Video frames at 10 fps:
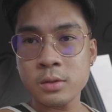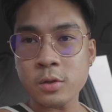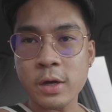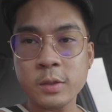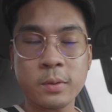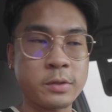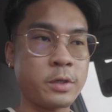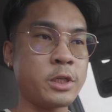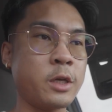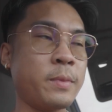So I just pulled to
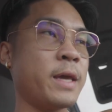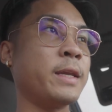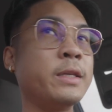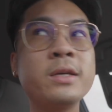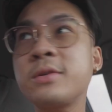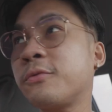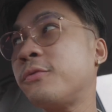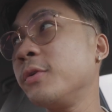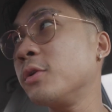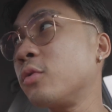the gym and it doesn't
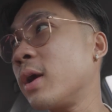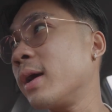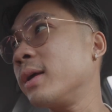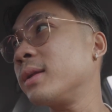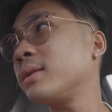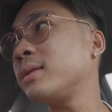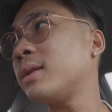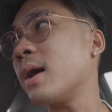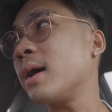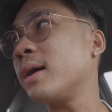feel right
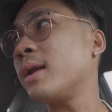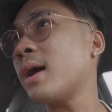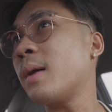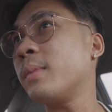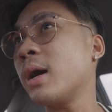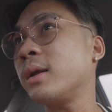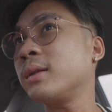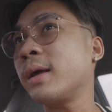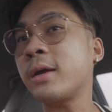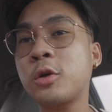that I'm not
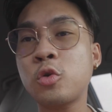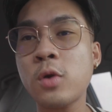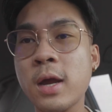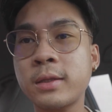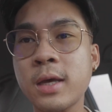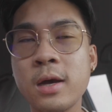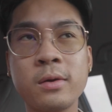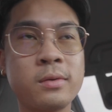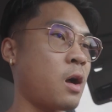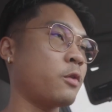like cracked
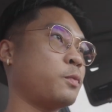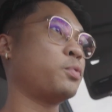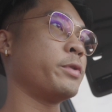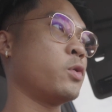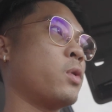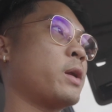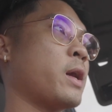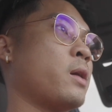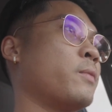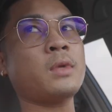out off
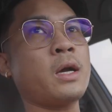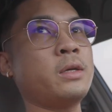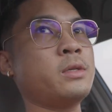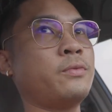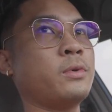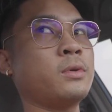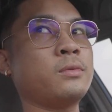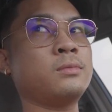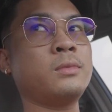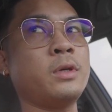pre-workout. I just feel,
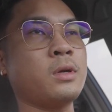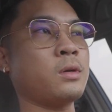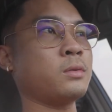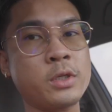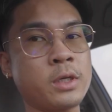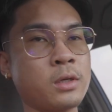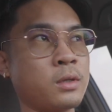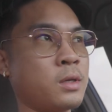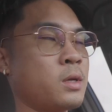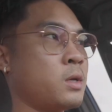you know, chill.
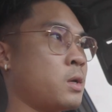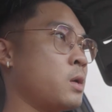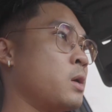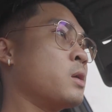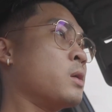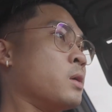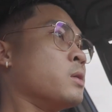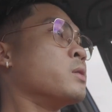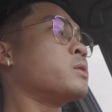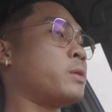
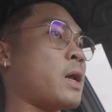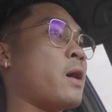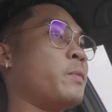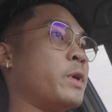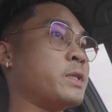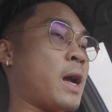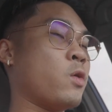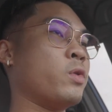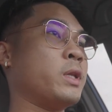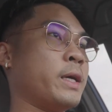So now it means that I
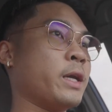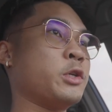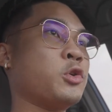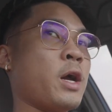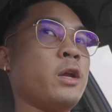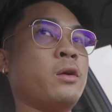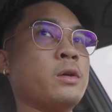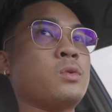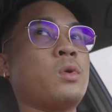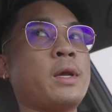really gotta try doing
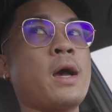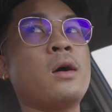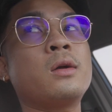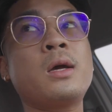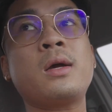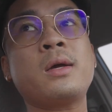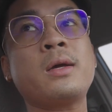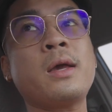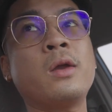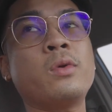this workout
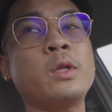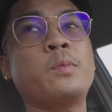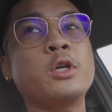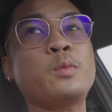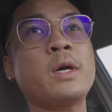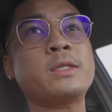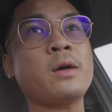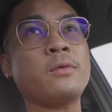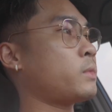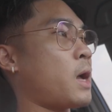and really push myself.